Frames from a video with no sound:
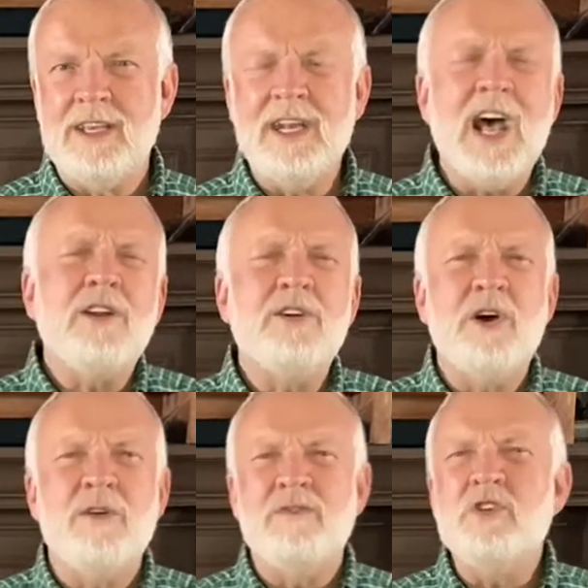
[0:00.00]
And I don't
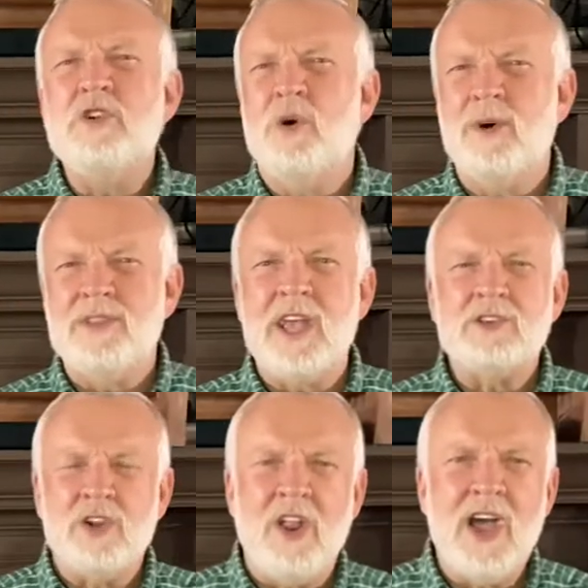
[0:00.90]
know if you know what
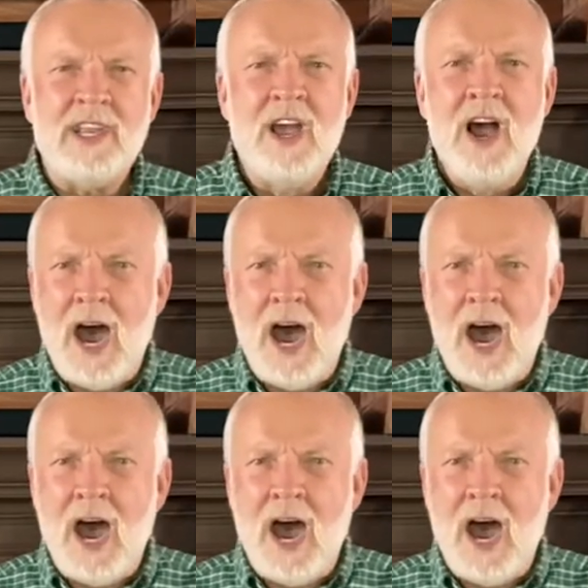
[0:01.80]
that's like.